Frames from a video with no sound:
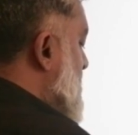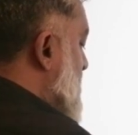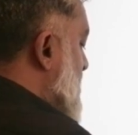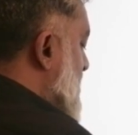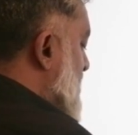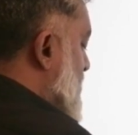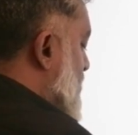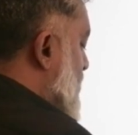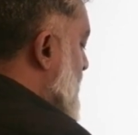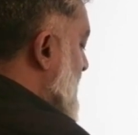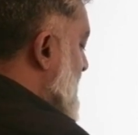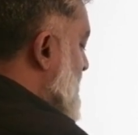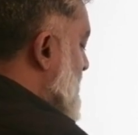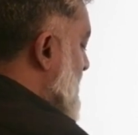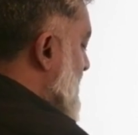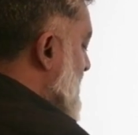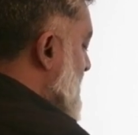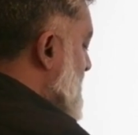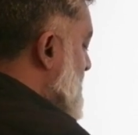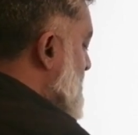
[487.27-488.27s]

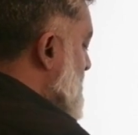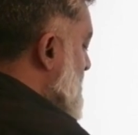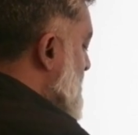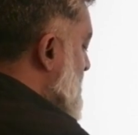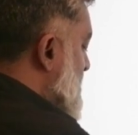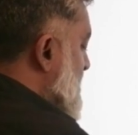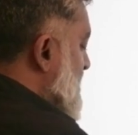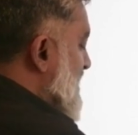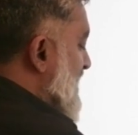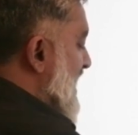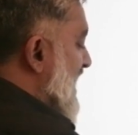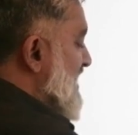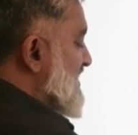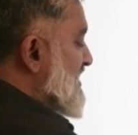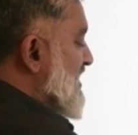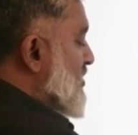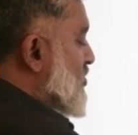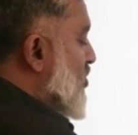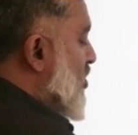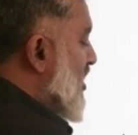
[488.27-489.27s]
45,
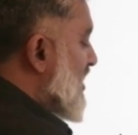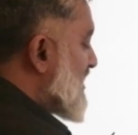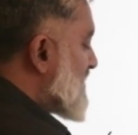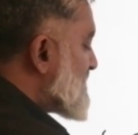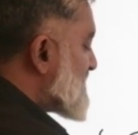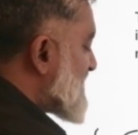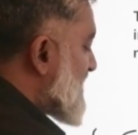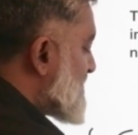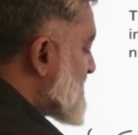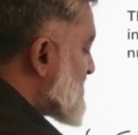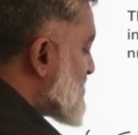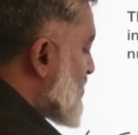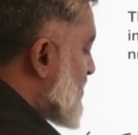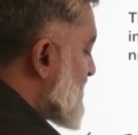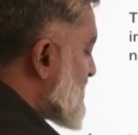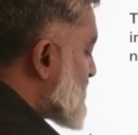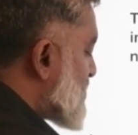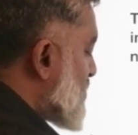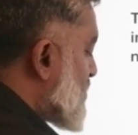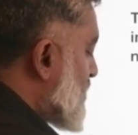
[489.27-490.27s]
and the column sum is
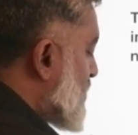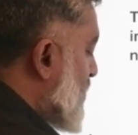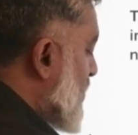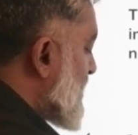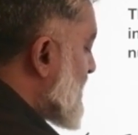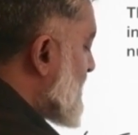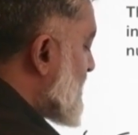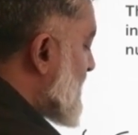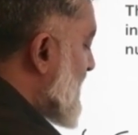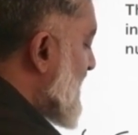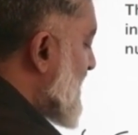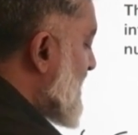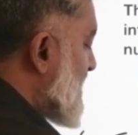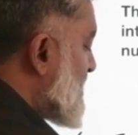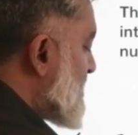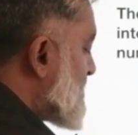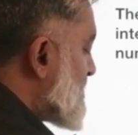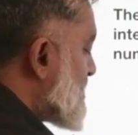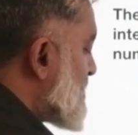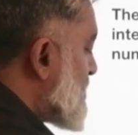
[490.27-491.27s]
also
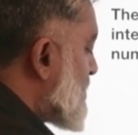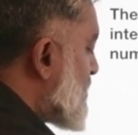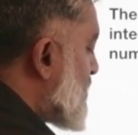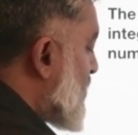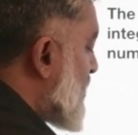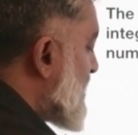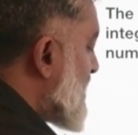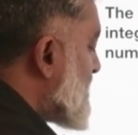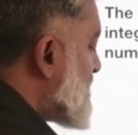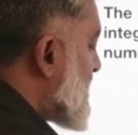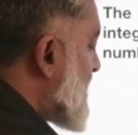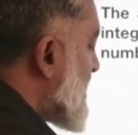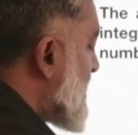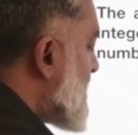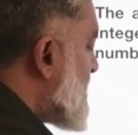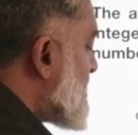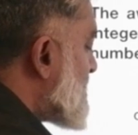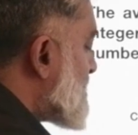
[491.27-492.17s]
45, 45,